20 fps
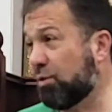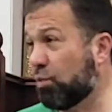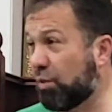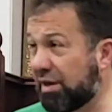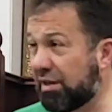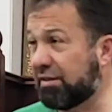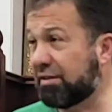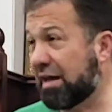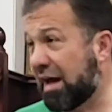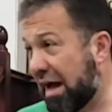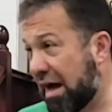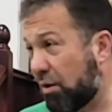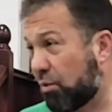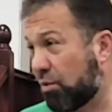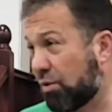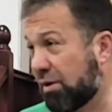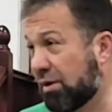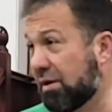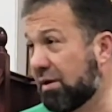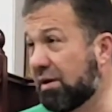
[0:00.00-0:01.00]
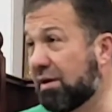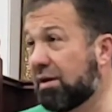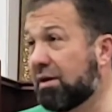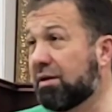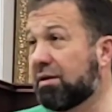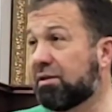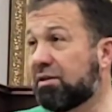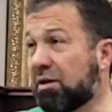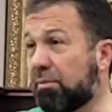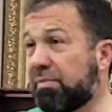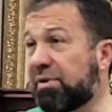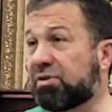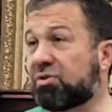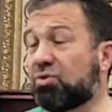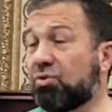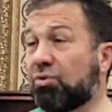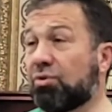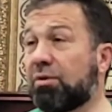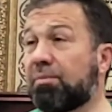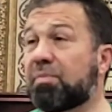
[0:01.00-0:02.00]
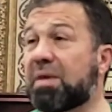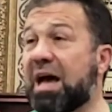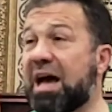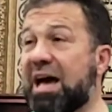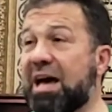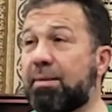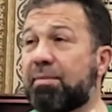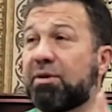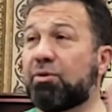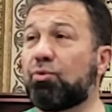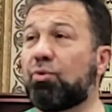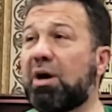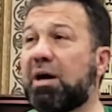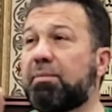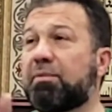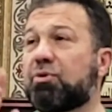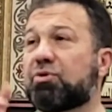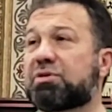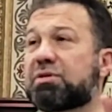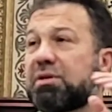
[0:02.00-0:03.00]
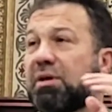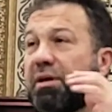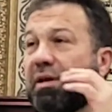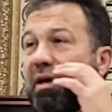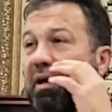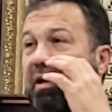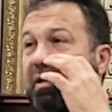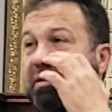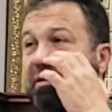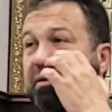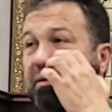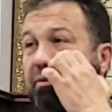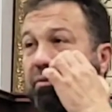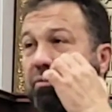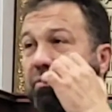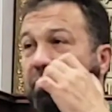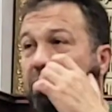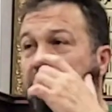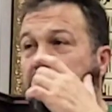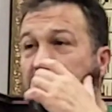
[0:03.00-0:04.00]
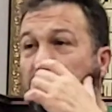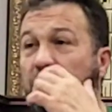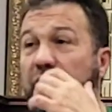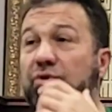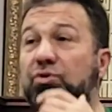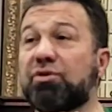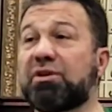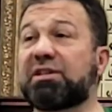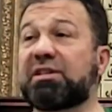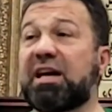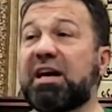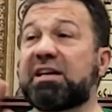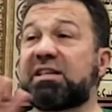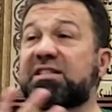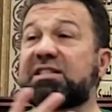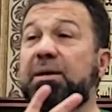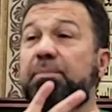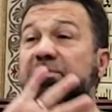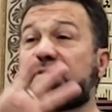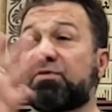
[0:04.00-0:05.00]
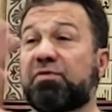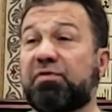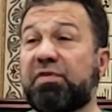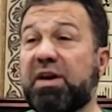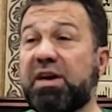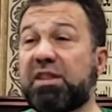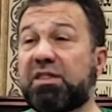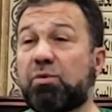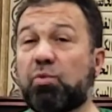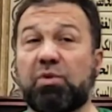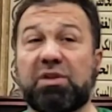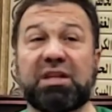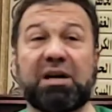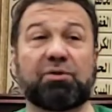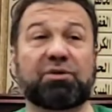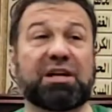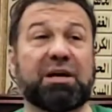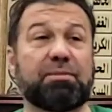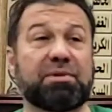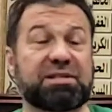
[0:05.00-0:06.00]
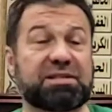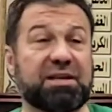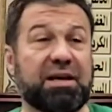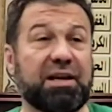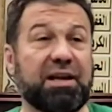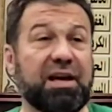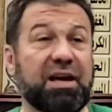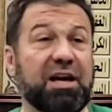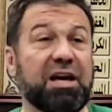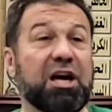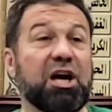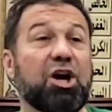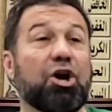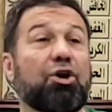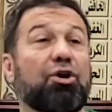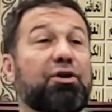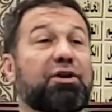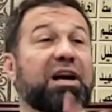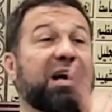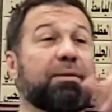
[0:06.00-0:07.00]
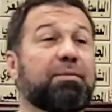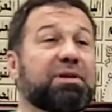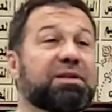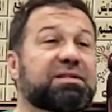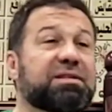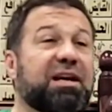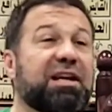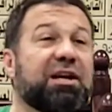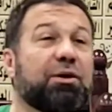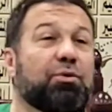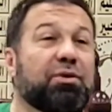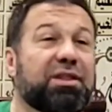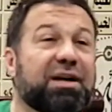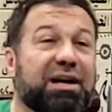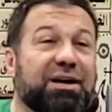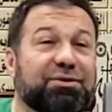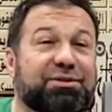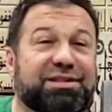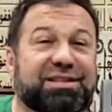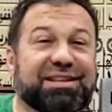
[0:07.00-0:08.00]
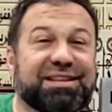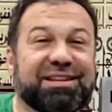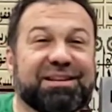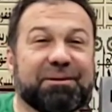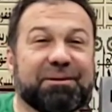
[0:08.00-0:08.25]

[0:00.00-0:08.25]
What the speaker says: when, how? Number two, amanu wa amilu salihat. We do not accept faith without amal salih or amal salih without